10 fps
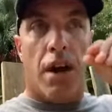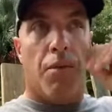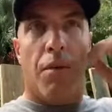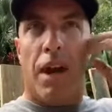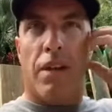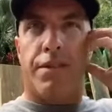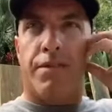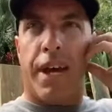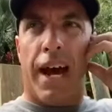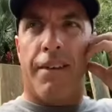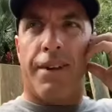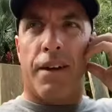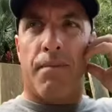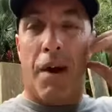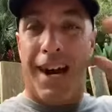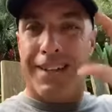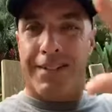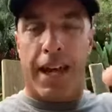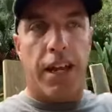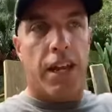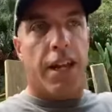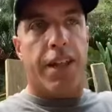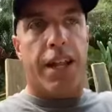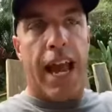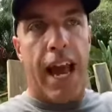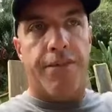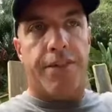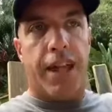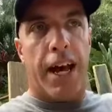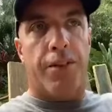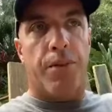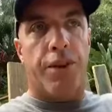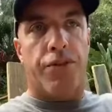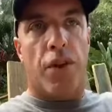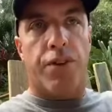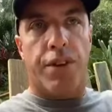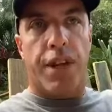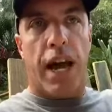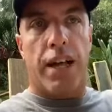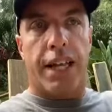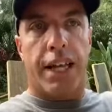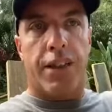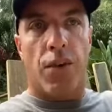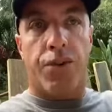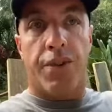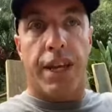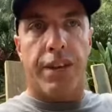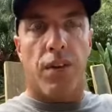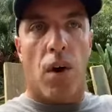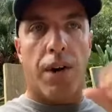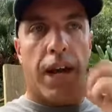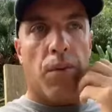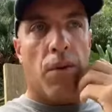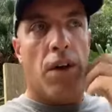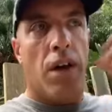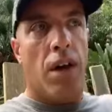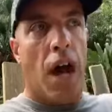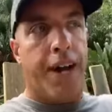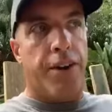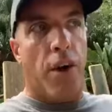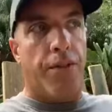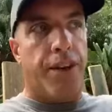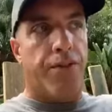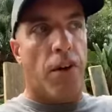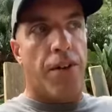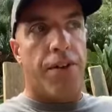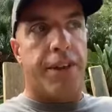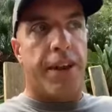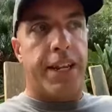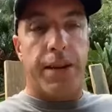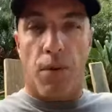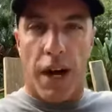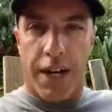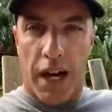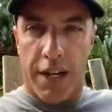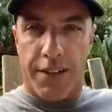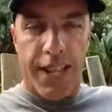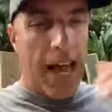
uh, what else do we have here? Mindset. Then after that, then we start to dial in those things. Okay, well, I know these are all the things I need. Well, I got to